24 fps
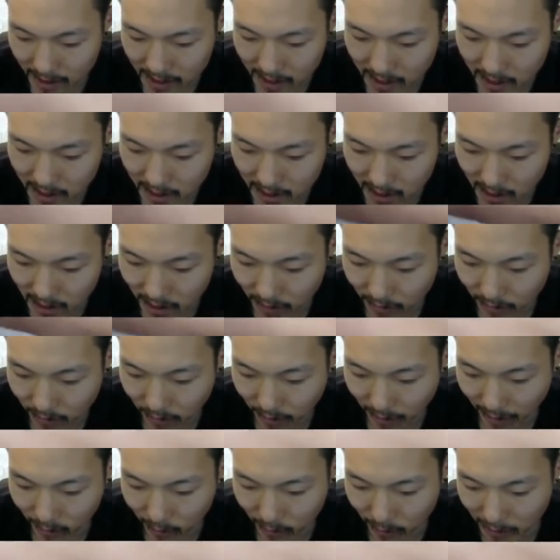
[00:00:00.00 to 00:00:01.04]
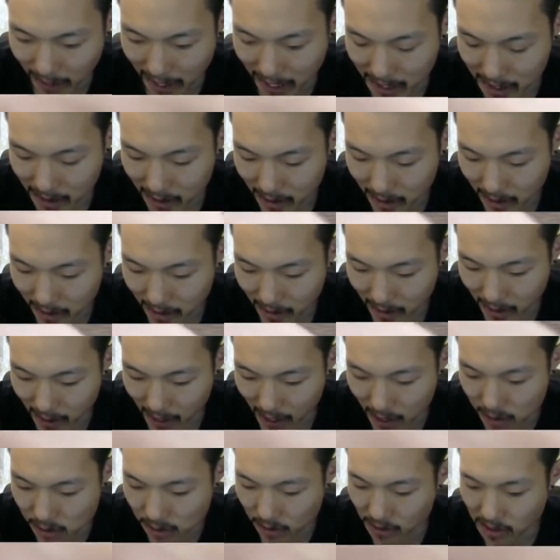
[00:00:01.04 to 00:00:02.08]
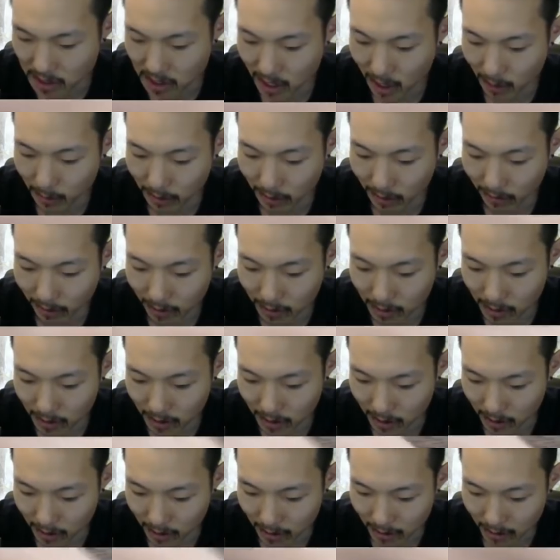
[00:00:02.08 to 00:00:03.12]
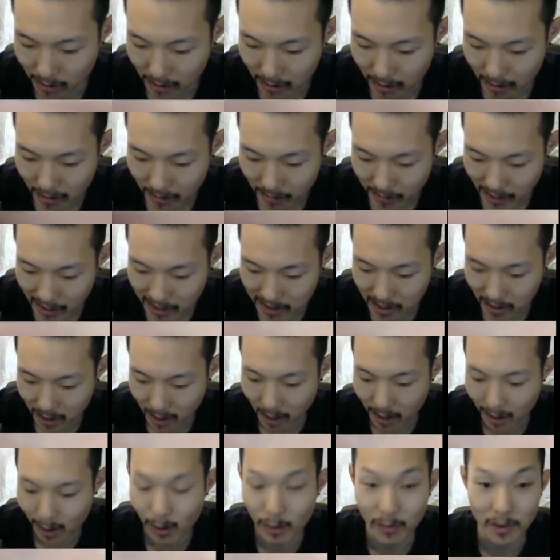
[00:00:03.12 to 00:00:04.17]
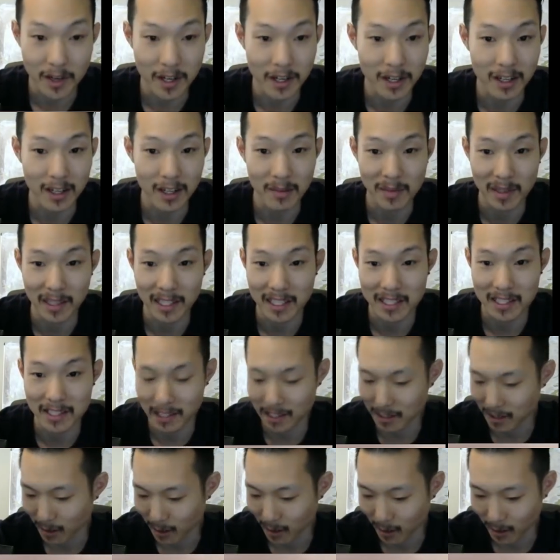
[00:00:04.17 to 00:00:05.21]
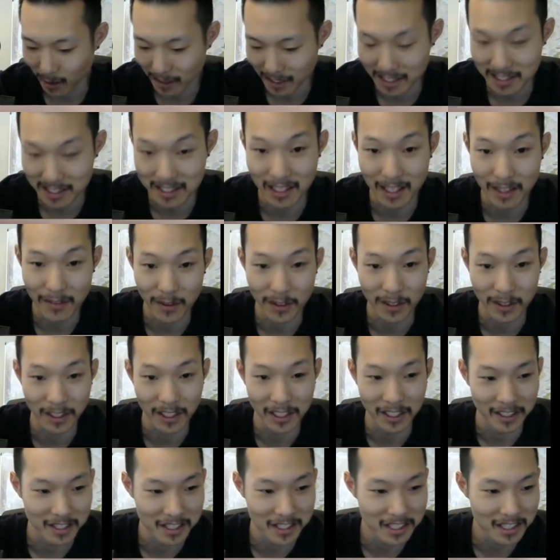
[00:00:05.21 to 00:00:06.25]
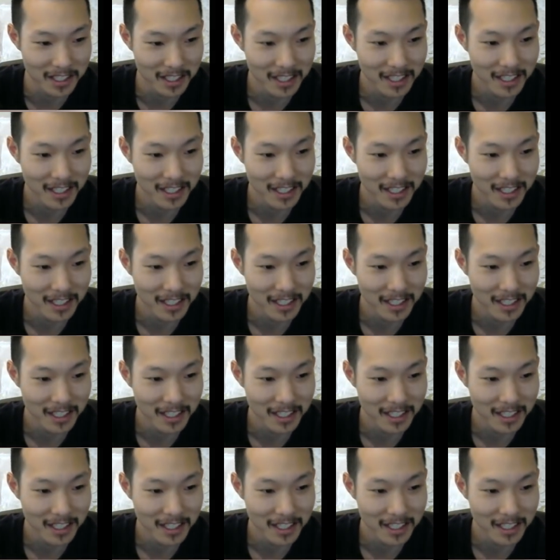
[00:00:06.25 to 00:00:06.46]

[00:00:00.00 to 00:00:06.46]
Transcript: E D for like red. I usually start with the the. I see an R over here, but that's not an R. That's not for the letters.